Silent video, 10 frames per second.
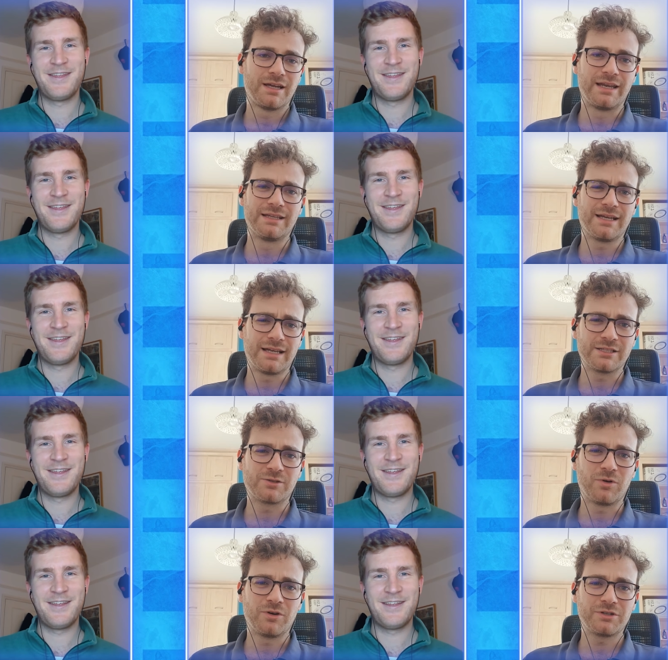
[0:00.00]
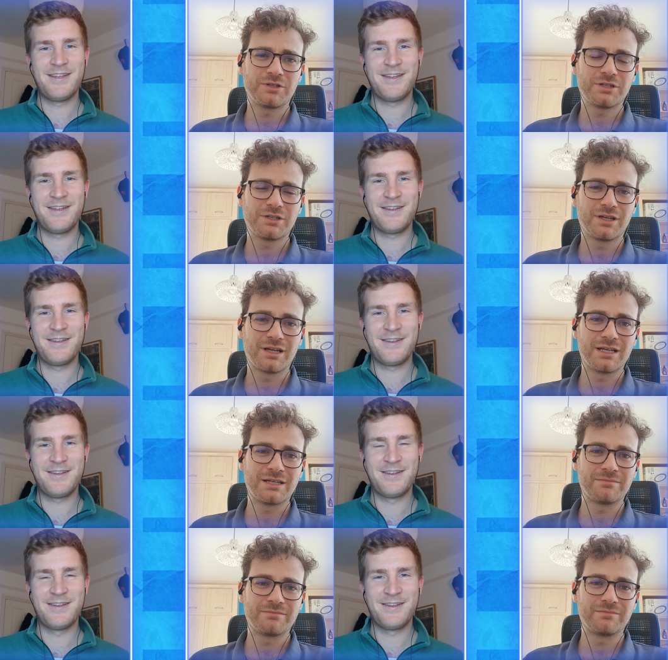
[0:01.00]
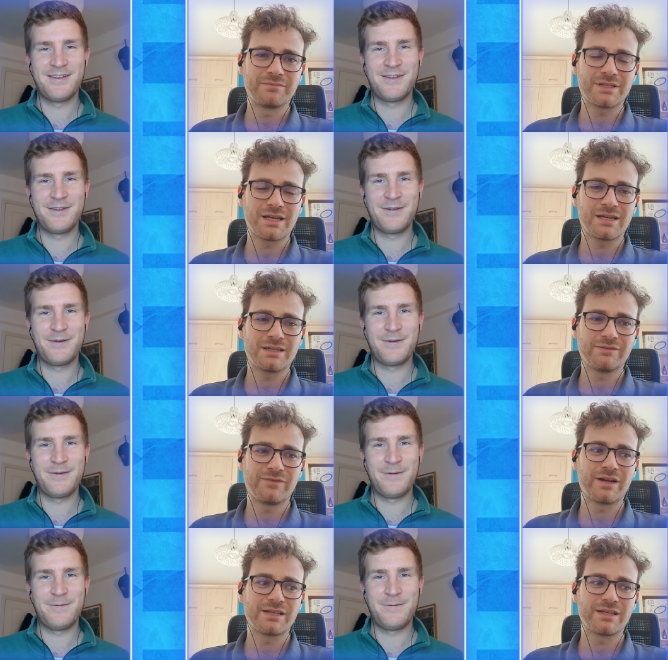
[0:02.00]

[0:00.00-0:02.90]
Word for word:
Speaker 1: an intense watch. Um, yeah, very